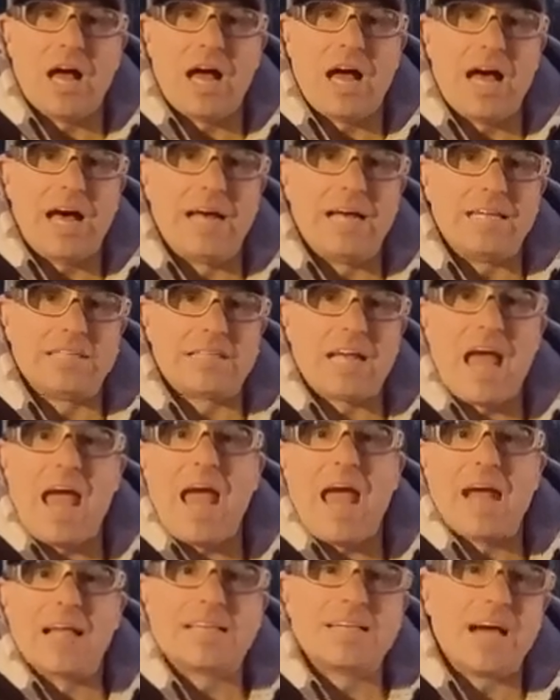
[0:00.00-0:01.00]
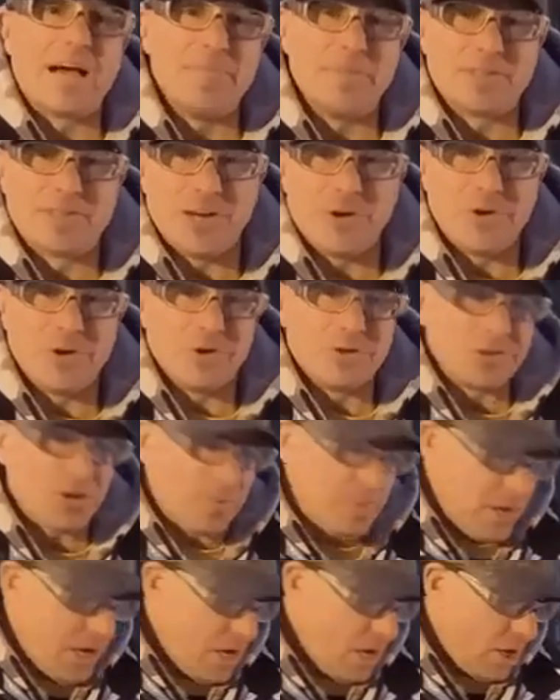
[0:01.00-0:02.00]
as anti-material. So
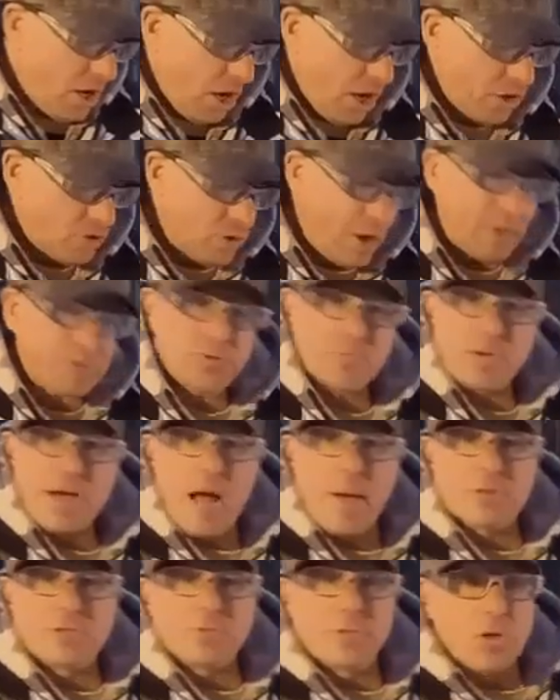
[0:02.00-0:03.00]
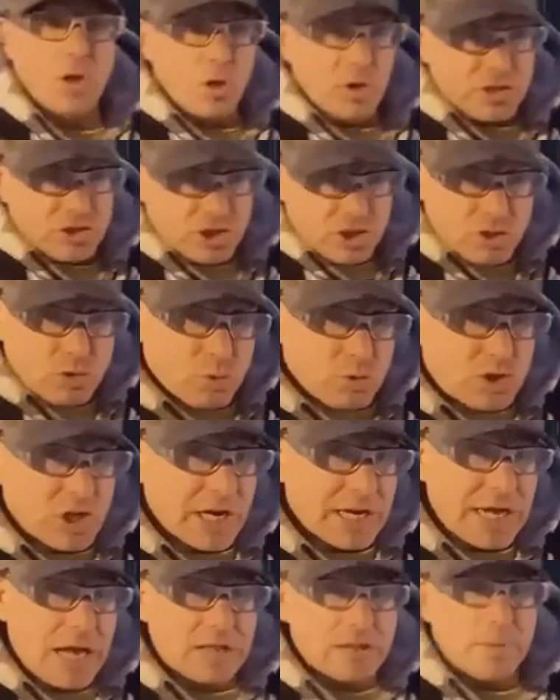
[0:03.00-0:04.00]
drop some comments below and do
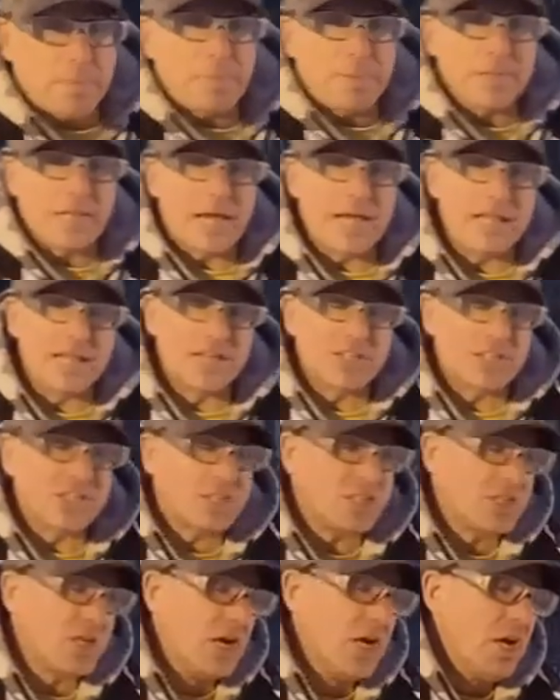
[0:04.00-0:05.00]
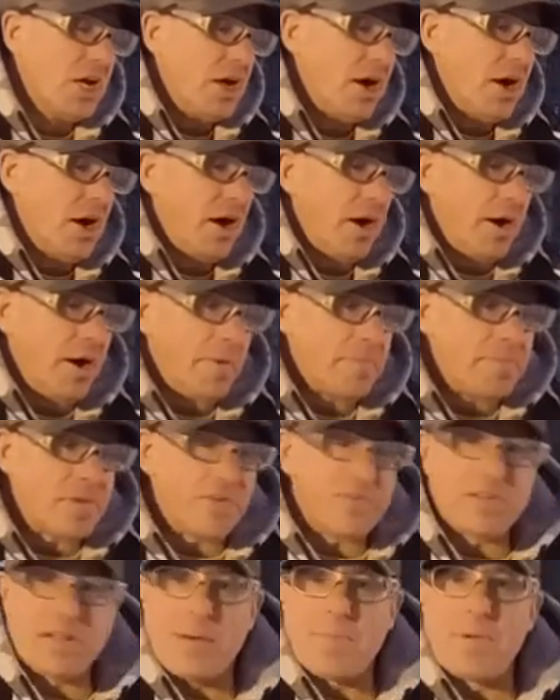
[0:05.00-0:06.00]
check out the playlists.
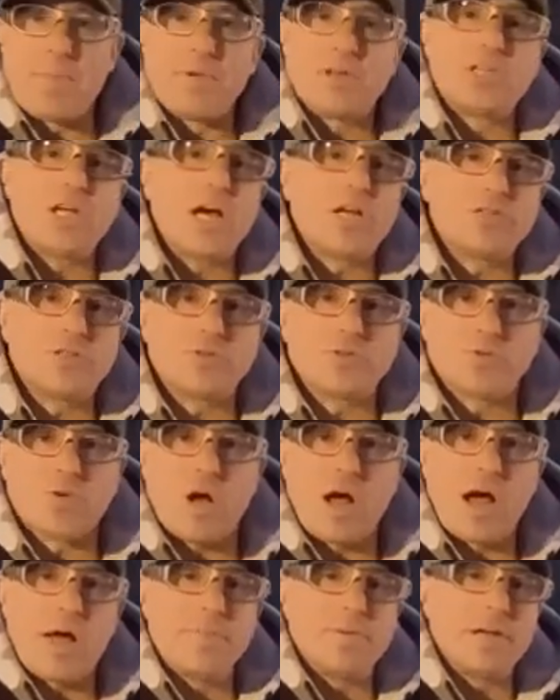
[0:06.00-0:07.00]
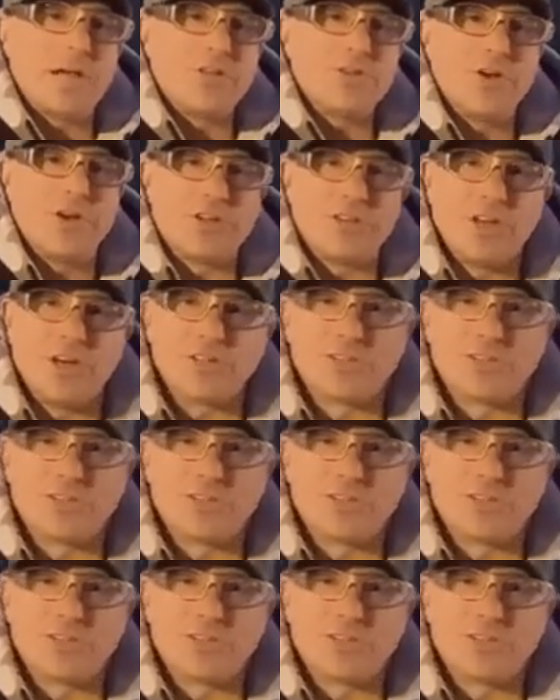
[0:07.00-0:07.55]
If you're not a member of the channel, subscribe, and I'll talk to y'all